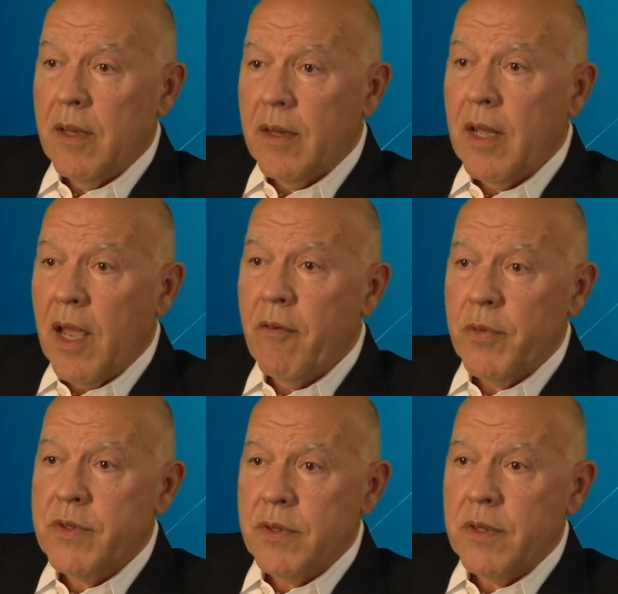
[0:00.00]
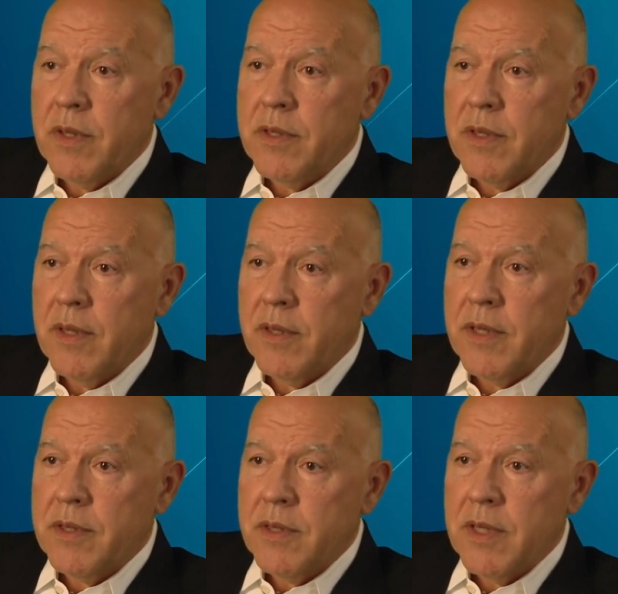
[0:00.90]
they have withstood this, the
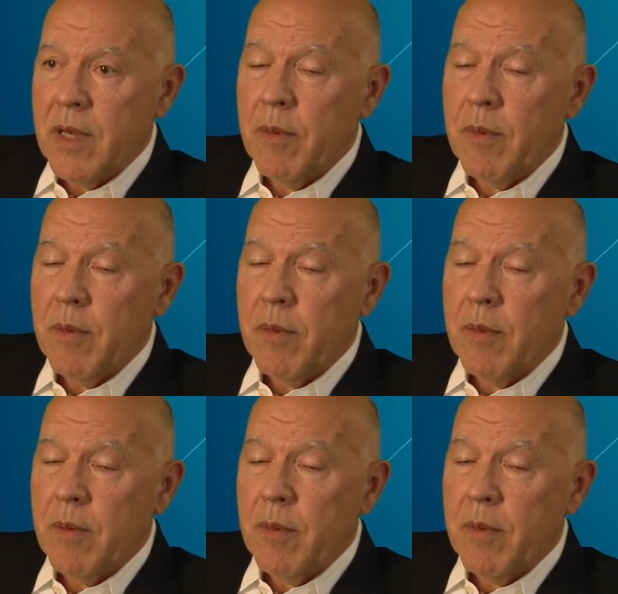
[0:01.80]
test of time.